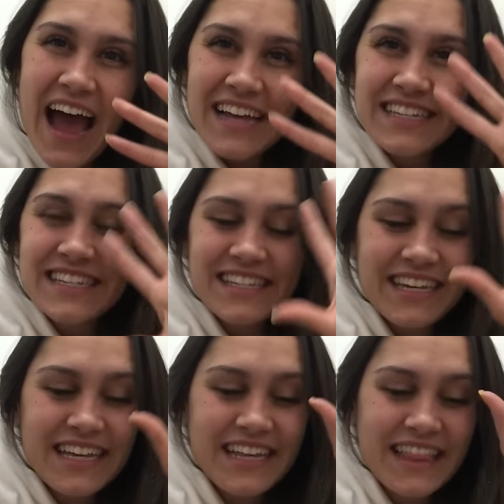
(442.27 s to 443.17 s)
I
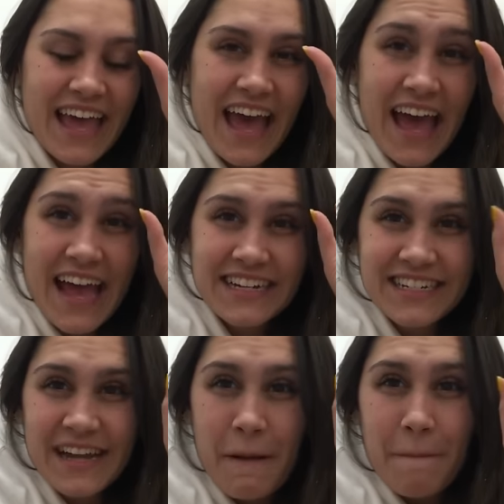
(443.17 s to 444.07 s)
see that
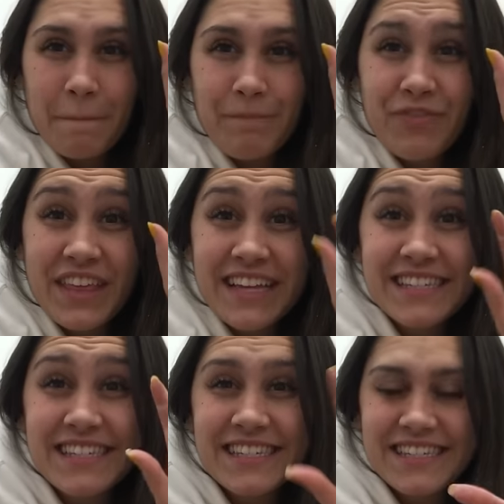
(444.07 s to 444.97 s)

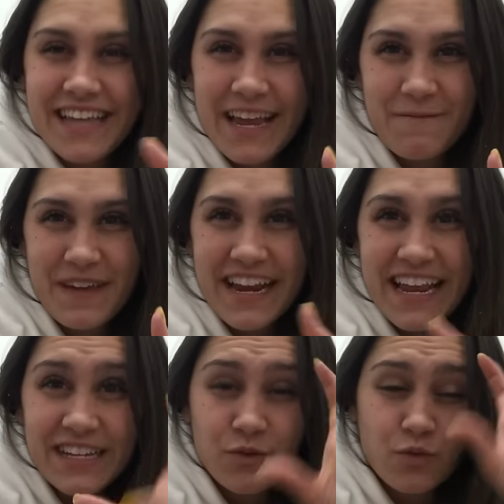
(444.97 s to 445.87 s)
this segment
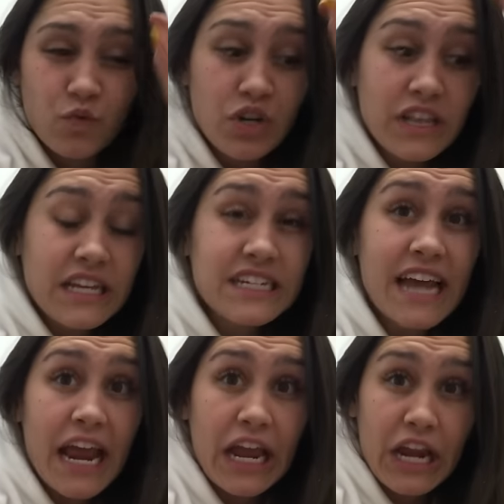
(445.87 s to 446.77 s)
is really
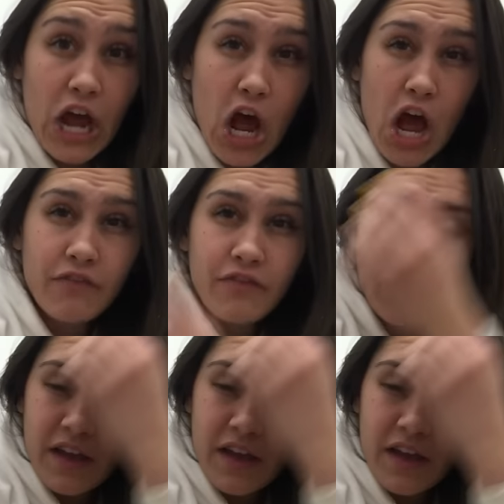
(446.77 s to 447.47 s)
taking off.